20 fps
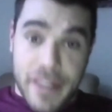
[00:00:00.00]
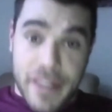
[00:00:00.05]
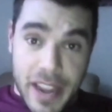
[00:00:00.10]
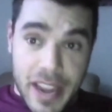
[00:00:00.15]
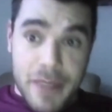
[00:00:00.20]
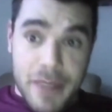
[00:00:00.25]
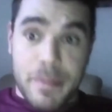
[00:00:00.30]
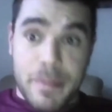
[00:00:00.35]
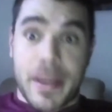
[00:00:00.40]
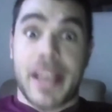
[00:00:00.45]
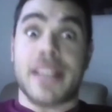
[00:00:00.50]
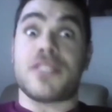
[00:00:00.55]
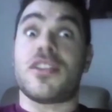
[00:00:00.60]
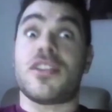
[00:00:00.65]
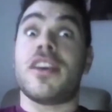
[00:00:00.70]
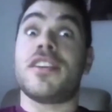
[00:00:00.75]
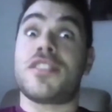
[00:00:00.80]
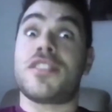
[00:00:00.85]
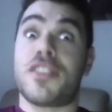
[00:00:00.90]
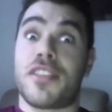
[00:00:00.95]
fan base,
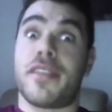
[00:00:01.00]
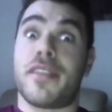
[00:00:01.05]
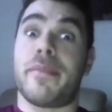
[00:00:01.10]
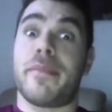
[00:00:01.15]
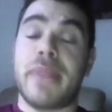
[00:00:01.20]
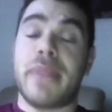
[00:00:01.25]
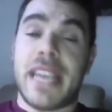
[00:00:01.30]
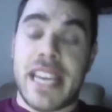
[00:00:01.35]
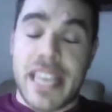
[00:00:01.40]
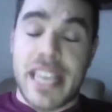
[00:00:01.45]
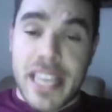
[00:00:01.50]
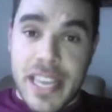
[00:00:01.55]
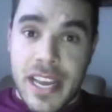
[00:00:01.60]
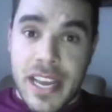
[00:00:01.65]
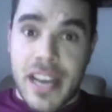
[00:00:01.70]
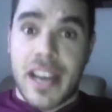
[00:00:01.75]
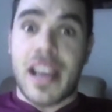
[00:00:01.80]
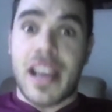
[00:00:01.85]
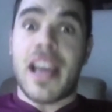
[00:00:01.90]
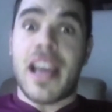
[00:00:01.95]
to the
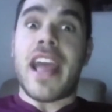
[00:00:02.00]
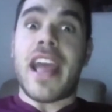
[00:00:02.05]
media.